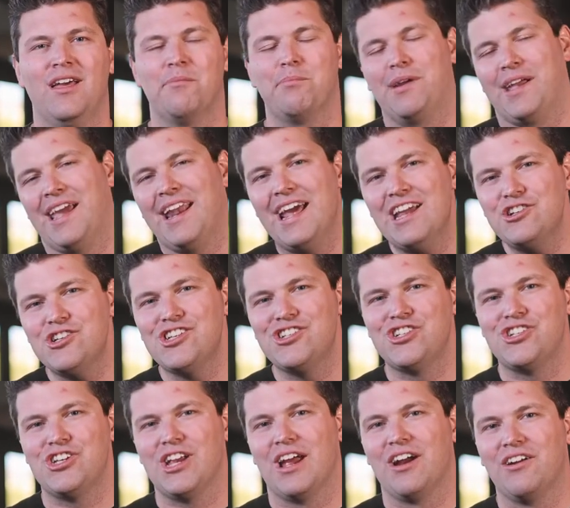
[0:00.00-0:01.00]
But can I just
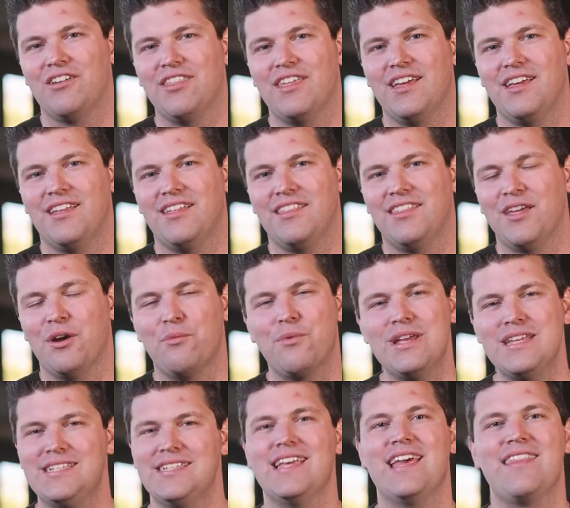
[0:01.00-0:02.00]
share that, that
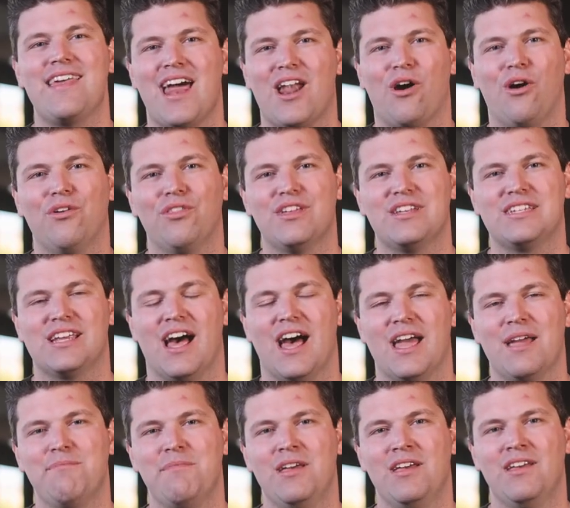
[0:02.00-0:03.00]
we say that all the
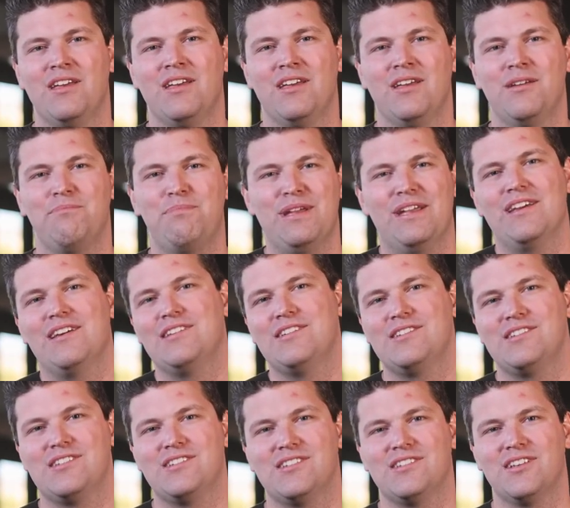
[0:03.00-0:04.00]
time
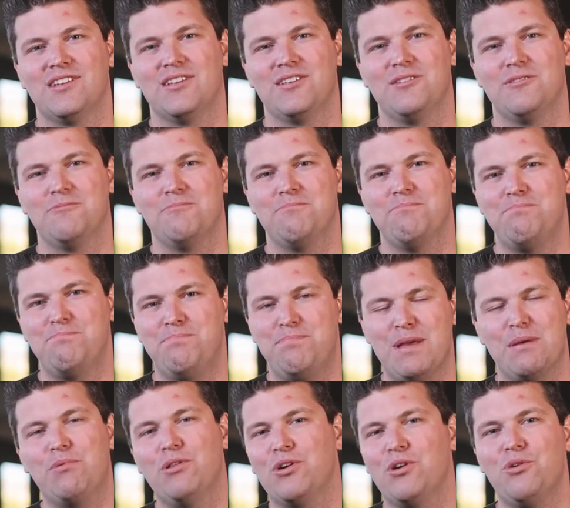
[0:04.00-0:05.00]
because
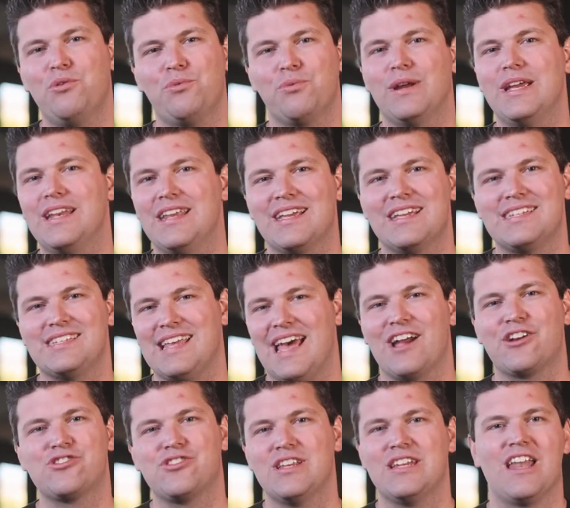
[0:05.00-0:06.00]
biblical reading is
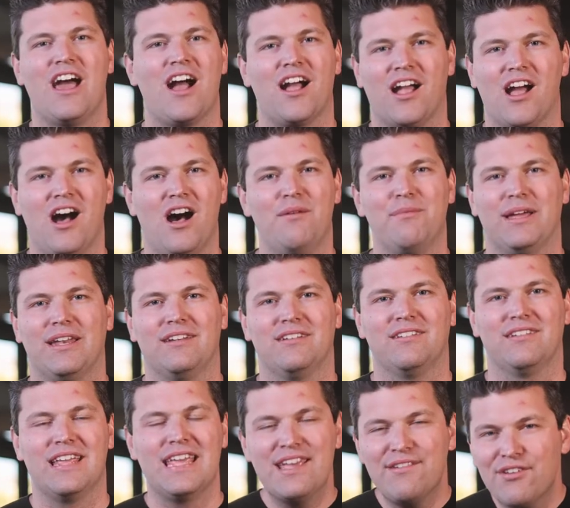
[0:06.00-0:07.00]
actually not common,
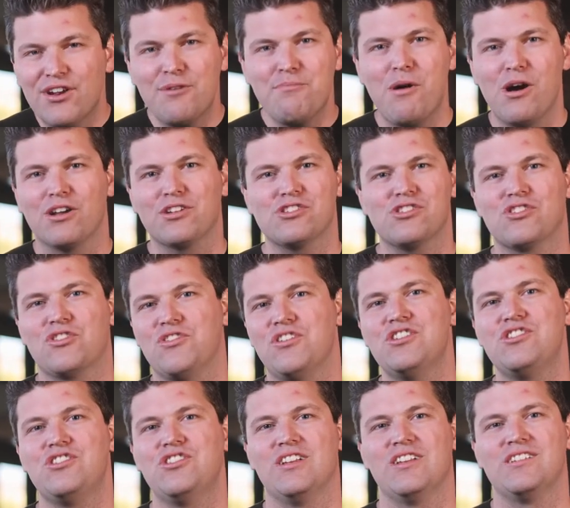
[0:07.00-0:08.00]
even amongst
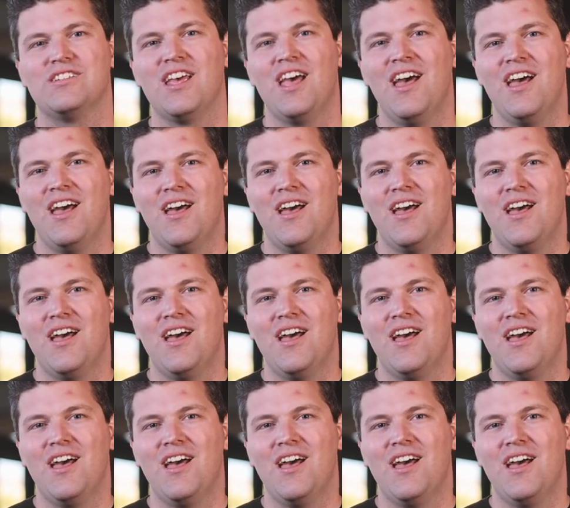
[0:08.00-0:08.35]
Christians.